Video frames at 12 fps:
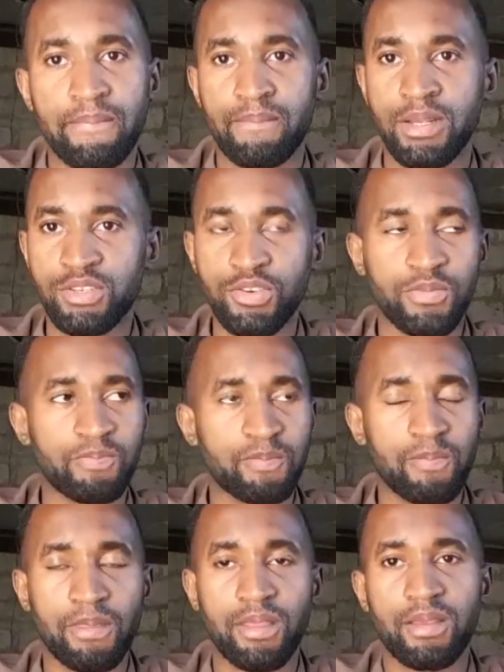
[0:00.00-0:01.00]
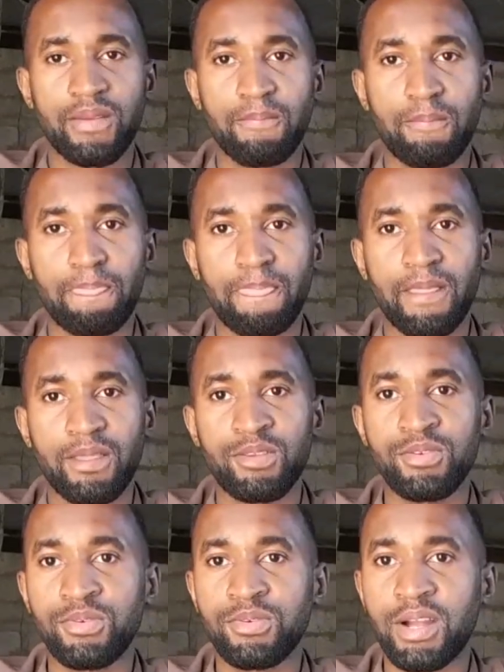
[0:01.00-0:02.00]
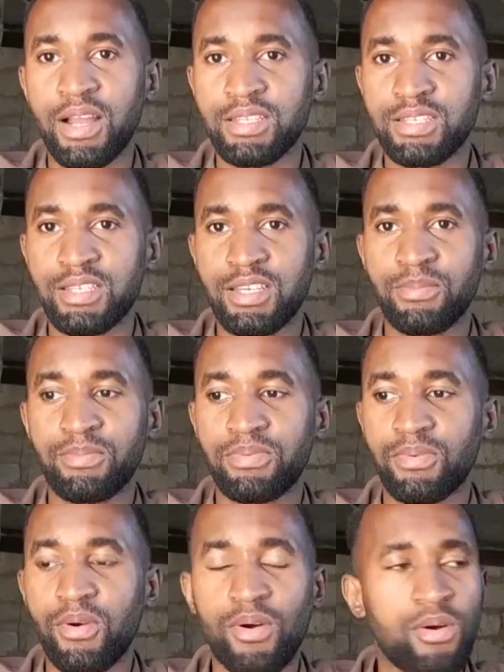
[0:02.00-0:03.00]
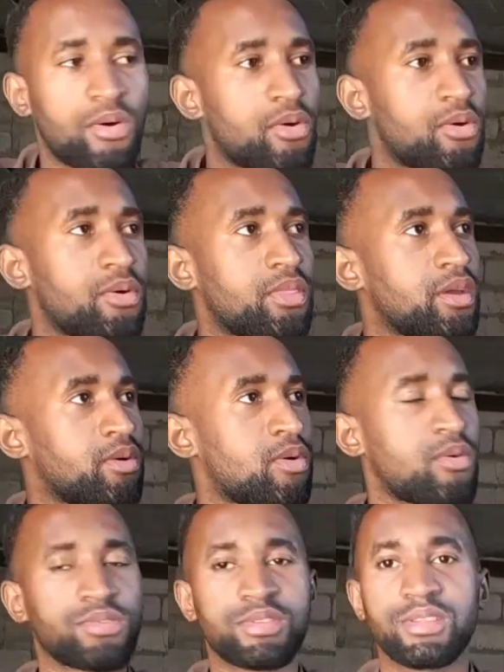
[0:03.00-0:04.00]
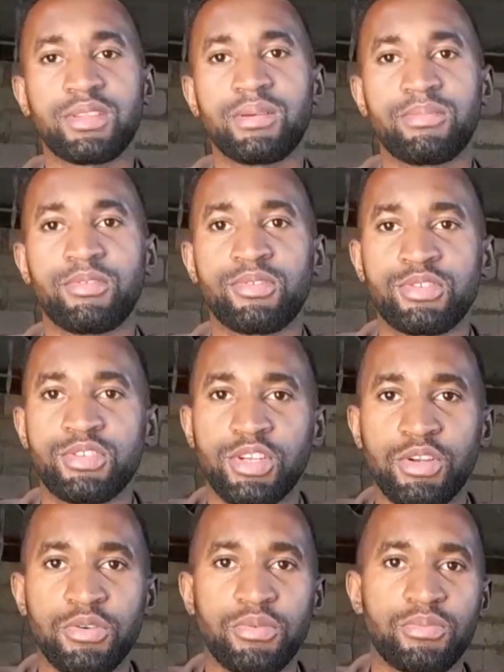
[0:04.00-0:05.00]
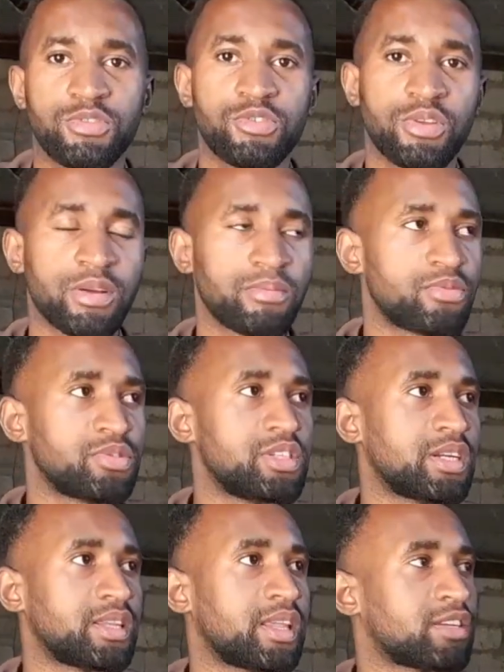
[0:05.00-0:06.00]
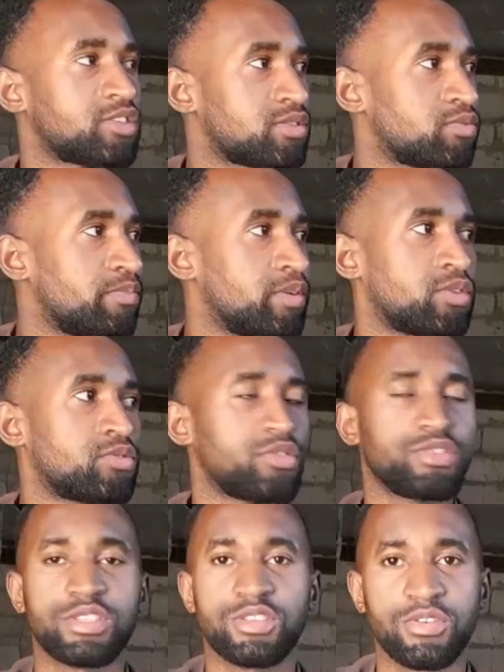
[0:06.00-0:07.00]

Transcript: But no, you can't keep all the holes in the poultry room during brooding that should be closed.